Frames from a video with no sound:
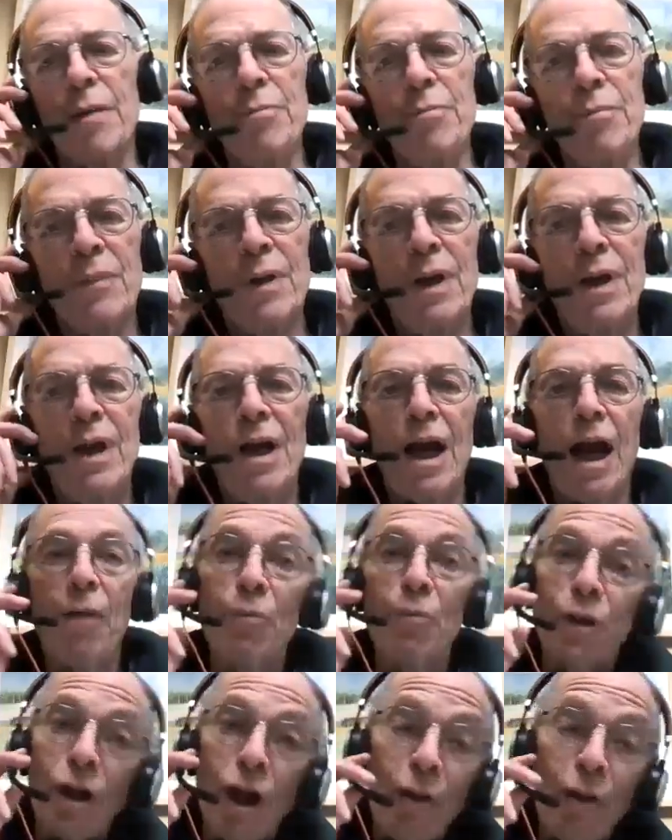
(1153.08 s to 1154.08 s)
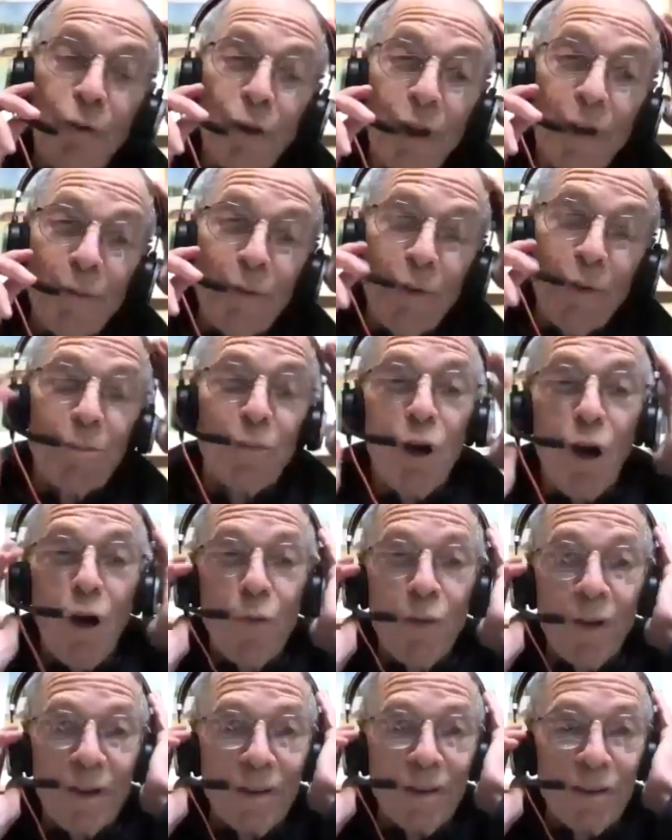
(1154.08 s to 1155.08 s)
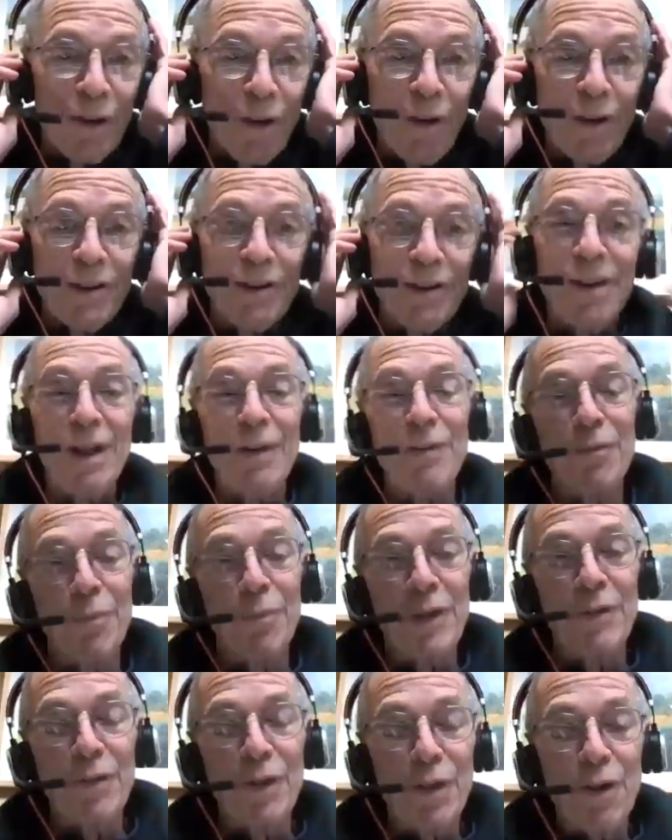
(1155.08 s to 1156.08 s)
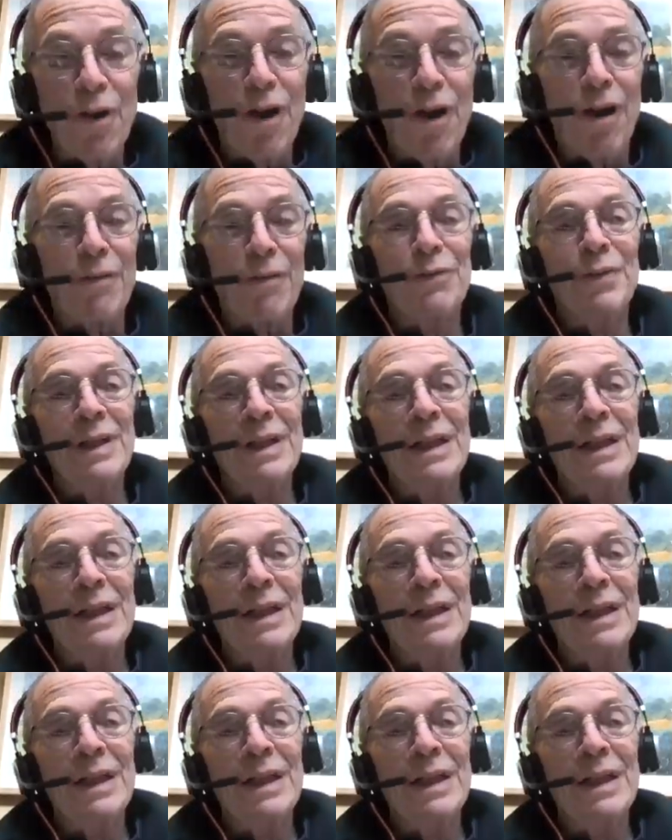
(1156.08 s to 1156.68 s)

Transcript: I'm recovering from COVID, so I still have a bit of a cough.